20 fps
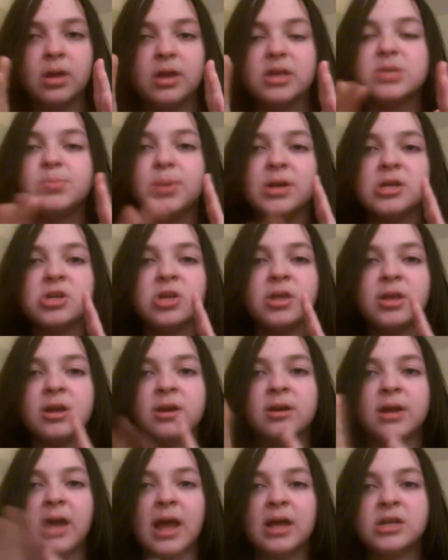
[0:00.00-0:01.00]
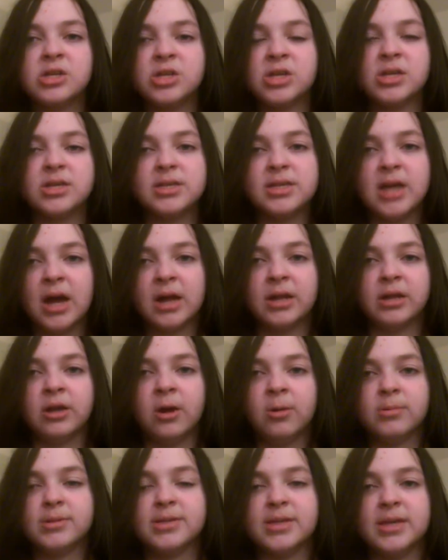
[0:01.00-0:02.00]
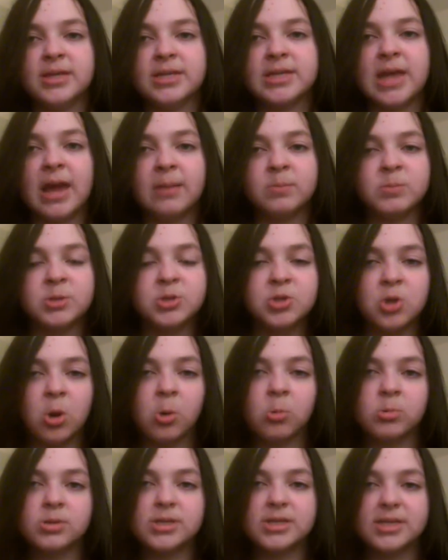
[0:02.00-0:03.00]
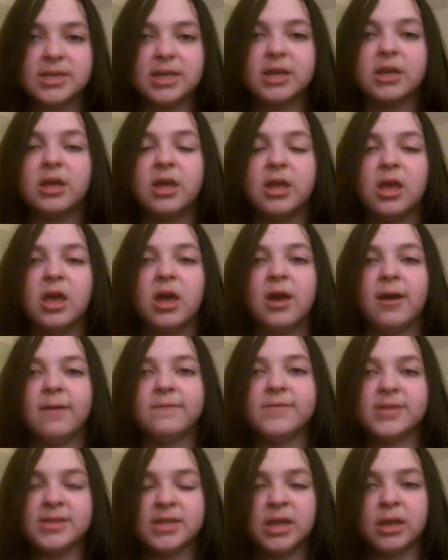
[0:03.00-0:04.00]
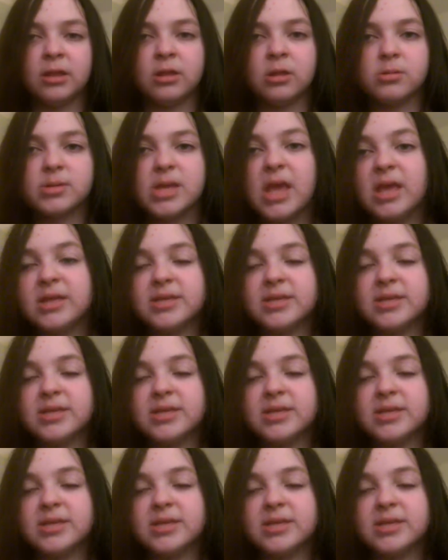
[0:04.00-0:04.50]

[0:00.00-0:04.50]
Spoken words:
Especially your edgy Sonic OCs. I'm so sick of seeing those.